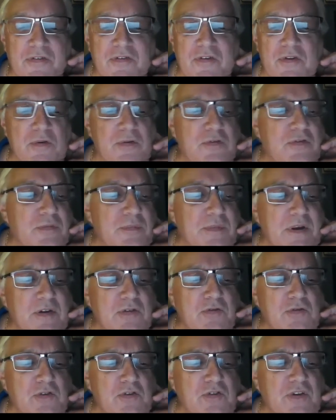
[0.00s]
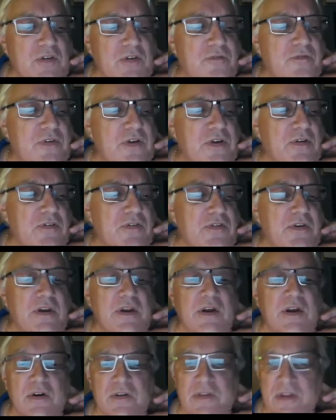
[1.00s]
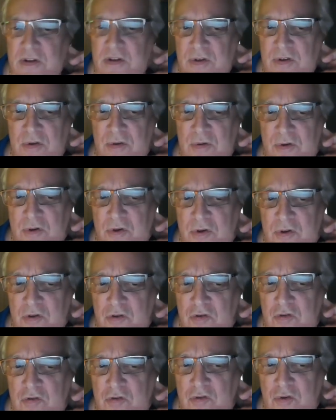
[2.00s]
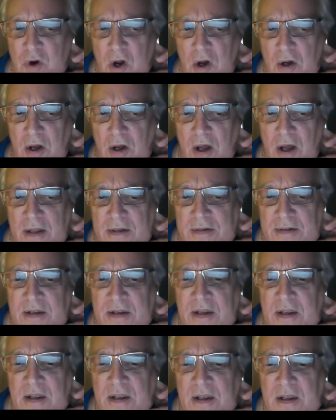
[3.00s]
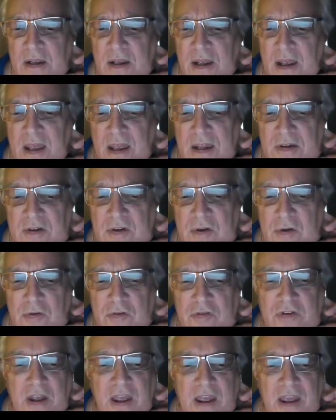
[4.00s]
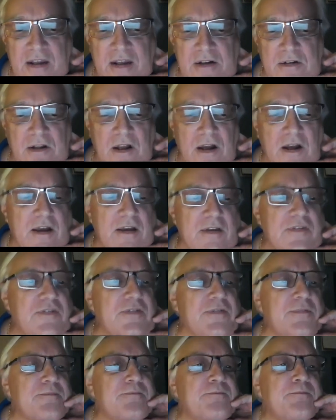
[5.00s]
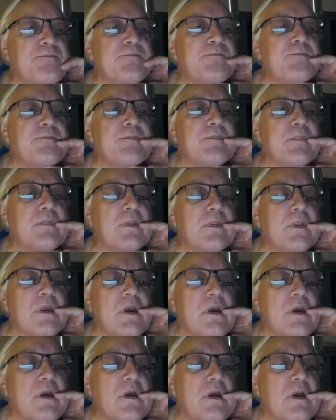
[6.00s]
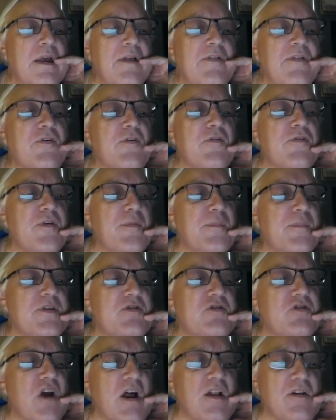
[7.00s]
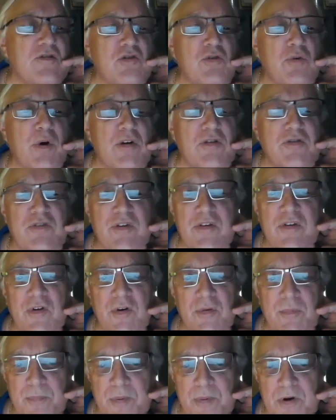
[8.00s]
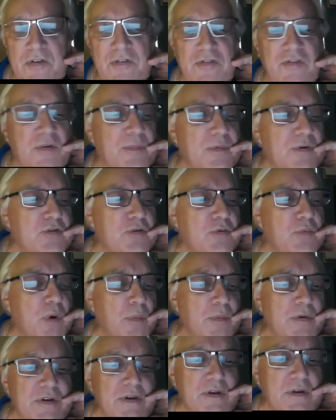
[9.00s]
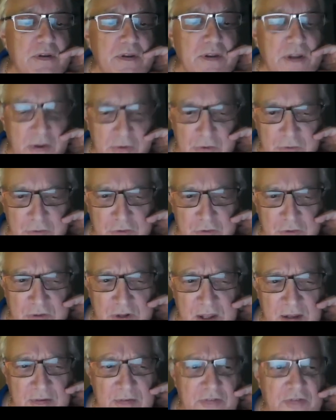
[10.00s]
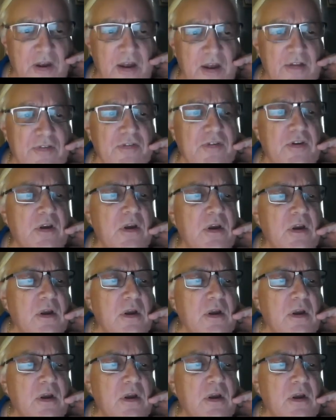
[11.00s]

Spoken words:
So there's some interesting fields in here that you could draw on and use to analyze. And so some of the challenge questions are pretty similar to what we did in the other two data sets.